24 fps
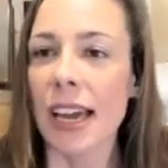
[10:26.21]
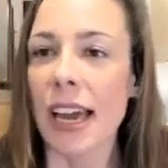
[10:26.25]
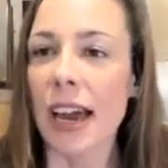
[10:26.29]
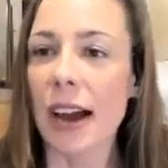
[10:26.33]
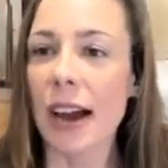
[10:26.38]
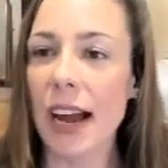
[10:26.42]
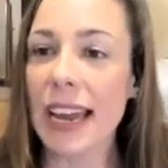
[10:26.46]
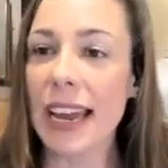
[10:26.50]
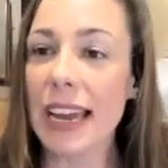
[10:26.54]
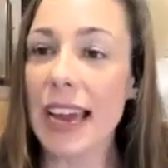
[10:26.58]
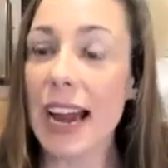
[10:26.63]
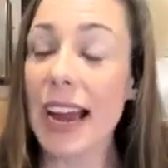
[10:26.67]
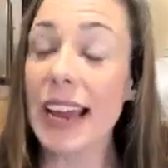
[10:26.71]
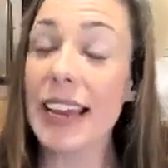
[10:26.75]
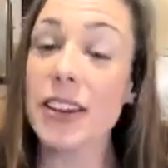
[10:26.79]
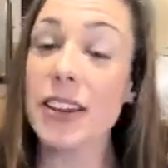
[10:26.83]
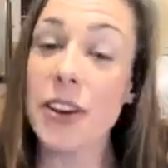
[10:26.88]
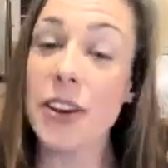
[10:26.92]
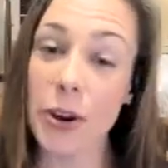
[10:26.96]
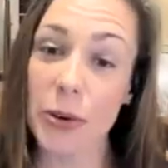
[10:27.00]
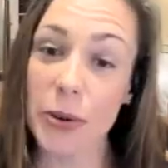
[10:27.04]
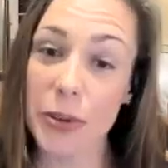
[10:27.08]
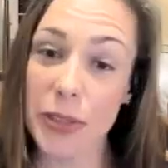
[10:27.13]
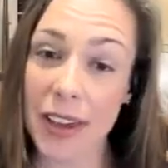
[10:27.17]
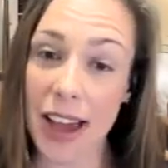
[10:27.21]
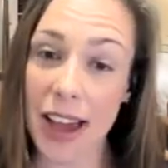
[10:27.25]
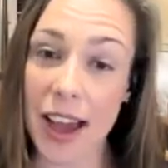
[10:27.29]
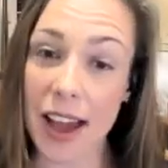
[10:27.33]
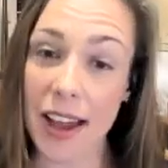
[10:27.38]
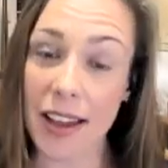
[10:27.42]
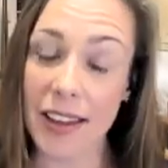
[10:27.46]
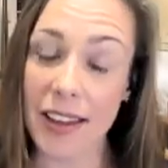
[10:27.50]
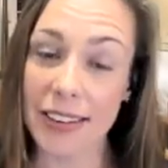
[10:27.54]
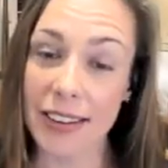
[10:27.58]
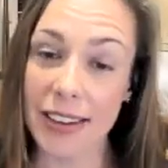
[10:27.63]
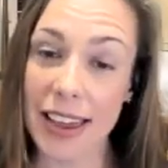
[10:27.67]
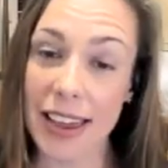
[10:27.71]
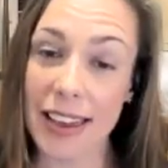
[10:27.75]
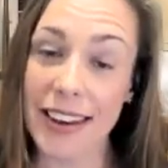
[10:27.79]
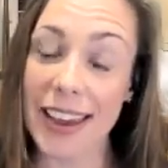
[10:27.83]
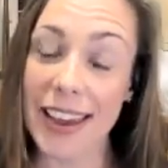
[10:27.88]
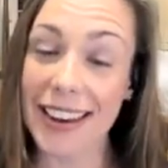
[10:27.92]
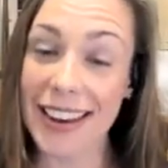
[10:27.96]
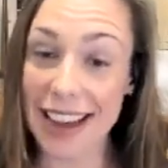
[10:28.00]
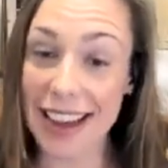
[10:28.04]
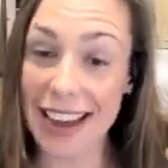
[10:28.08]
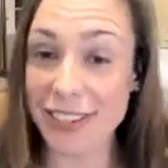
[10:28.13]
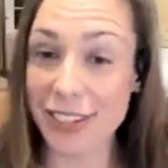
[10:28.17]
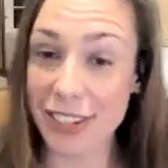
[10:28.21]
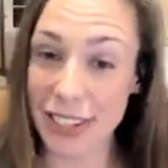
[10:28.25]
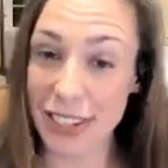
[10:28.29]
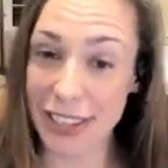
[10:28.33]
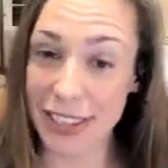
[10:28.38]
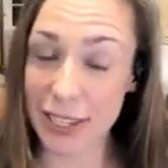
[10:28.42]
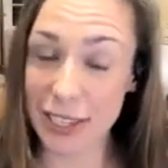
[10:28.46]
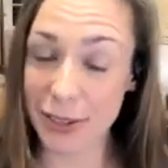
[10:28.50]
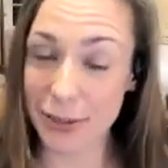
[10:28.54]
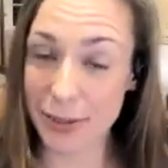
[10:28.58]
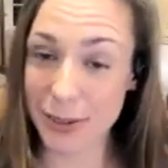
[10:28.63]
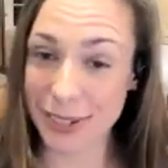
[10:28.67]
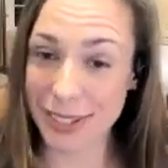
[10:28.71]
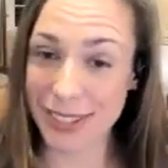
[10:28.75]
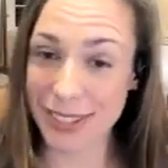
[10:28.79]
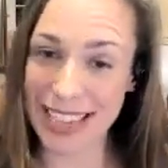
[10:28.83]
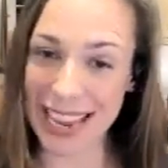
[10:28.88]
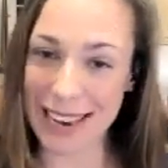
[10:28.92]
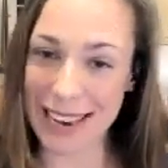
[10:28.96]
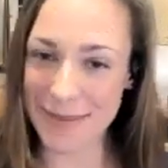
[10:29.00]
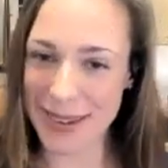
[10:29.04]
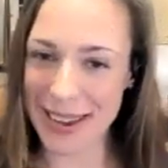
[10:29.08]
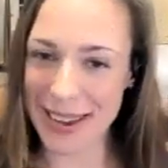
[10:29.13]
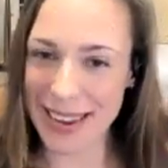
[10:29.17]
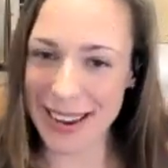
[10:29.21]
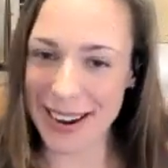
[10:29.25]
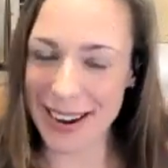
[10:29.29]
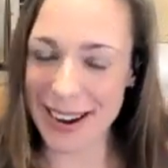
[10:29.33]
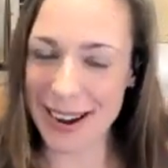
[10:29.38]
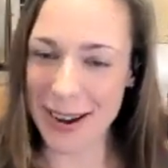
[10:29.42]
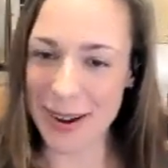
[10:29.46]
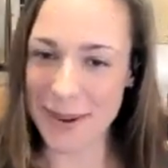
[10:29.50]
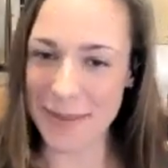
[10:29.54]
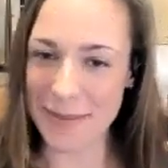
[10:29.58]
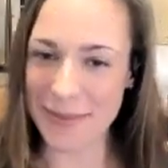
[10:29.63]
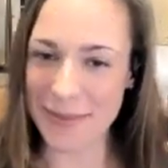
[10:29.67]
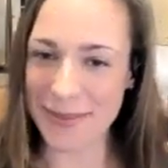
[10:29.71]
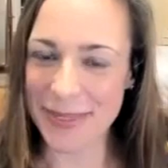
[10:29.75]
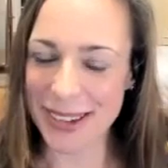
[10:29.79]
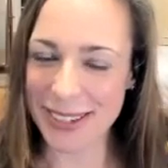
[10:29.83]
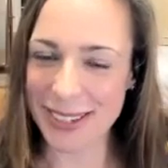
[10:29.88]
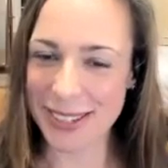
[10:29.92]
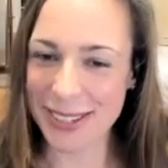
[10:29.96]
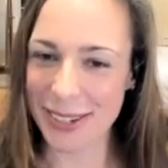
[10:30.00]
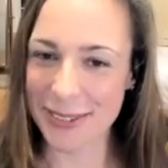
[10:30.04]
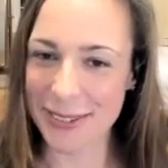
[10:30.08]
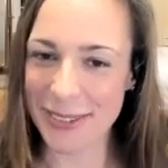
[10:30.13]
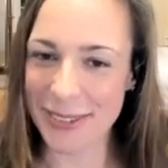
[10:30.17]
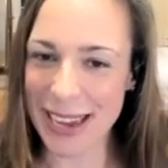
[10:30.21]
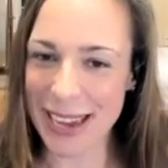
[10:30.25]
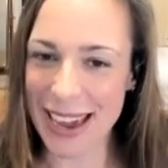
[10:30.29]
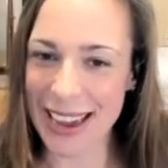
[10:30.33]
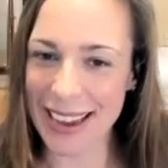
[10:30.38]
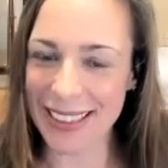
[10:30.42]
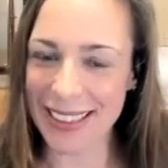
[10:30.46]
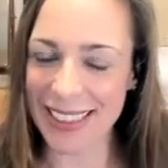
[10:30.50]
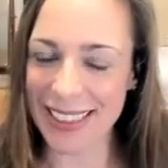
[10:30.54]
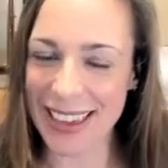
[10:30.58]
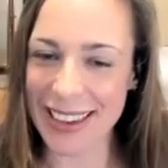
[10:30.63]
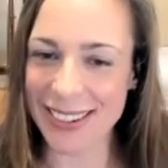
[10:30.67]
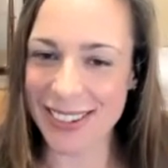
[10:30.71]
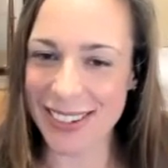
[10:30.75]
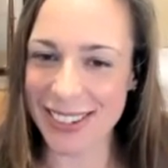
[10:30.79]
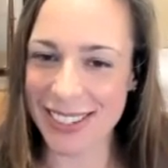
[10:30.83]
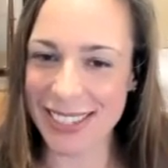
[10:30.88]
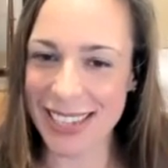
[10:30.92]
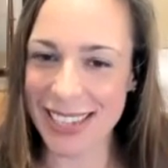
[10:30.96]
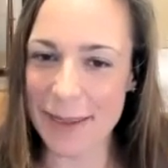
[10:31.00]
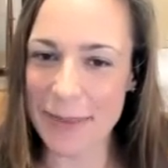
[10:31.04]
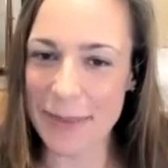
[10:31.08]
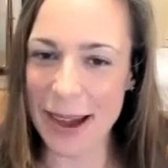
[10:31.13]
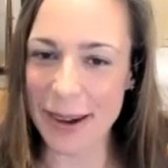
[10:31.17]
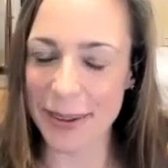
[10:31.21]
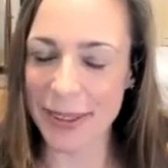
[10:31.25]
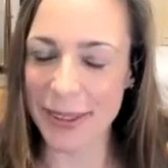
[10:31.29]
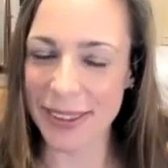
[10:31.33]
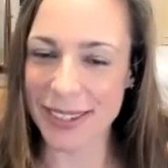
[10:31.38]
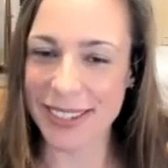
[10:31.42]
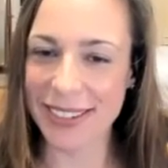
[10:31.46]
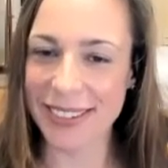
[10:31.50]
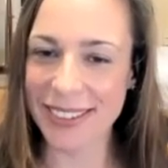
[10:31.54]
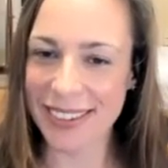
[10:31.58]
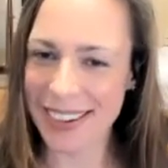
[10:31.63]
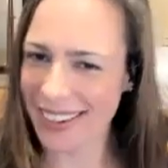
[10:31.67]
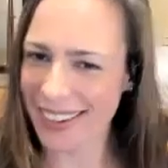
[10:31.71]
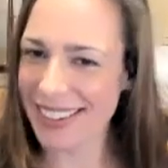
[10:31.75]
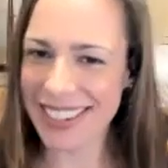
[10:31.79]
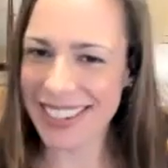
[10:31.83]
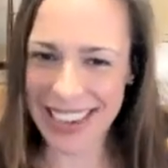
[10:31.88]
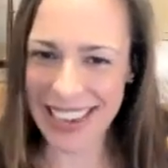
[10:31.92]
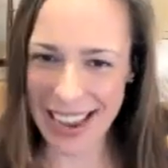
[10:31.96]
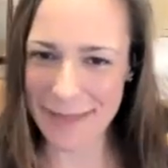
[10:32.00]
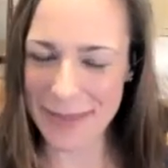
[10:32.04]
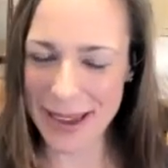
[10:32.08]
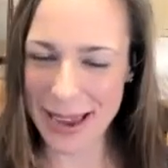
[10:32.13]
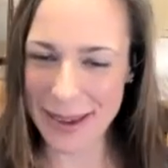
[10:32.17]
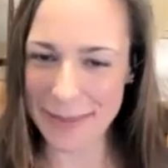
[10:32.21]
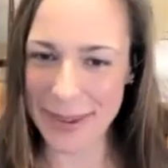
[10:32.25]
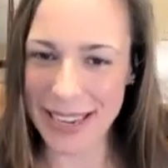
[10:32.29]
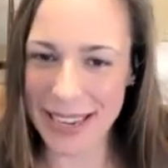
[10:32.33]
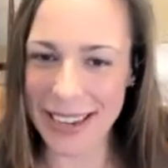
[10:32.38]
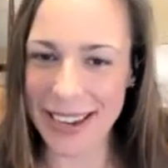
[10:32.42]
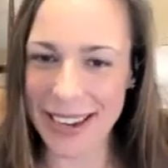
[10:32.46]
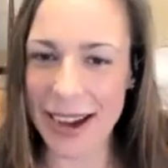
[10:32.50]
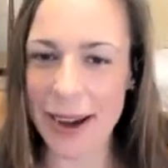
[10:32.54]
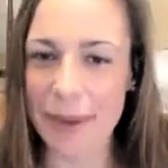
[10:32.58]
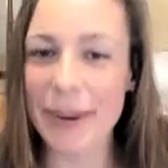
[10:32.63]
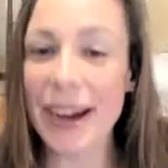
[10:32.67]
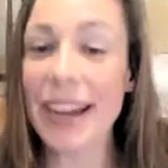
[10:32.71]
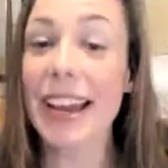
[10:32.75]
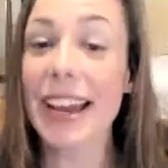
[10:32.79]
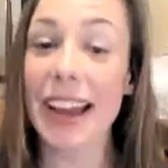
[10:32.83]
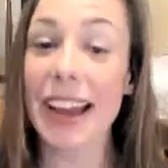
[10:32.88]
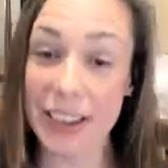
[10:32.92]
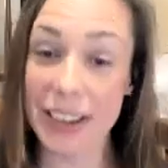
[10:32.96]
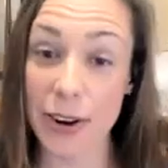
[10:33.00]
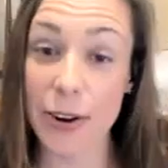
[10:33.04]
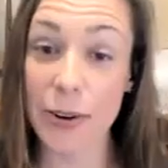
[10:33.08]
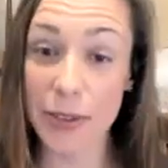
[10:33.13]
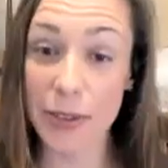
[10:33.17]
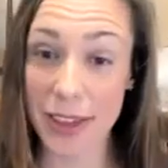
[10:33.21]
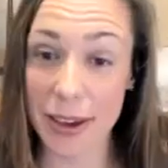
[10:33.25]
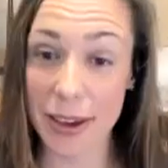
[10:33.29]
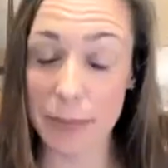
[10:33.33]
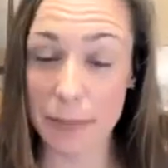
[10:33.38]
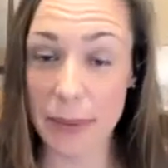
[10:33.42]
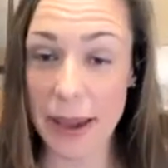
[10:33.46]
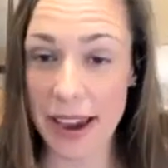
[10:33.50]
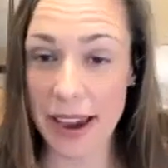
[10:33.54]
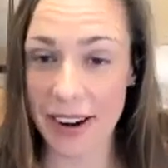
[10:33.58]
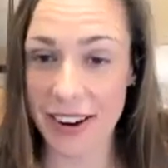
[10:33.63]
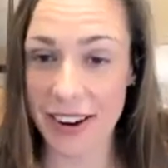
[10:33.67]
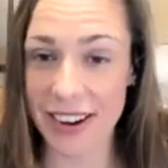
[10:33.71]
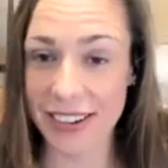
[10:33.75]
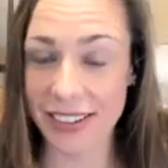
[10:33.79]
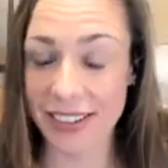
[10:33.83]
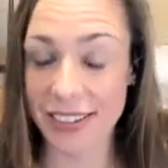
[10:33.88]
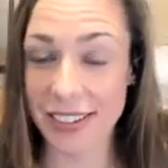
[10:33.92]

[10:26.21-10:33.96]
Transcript: I know that, and actually, I think you sent me a survey that just came out today, maybe. I know that parents.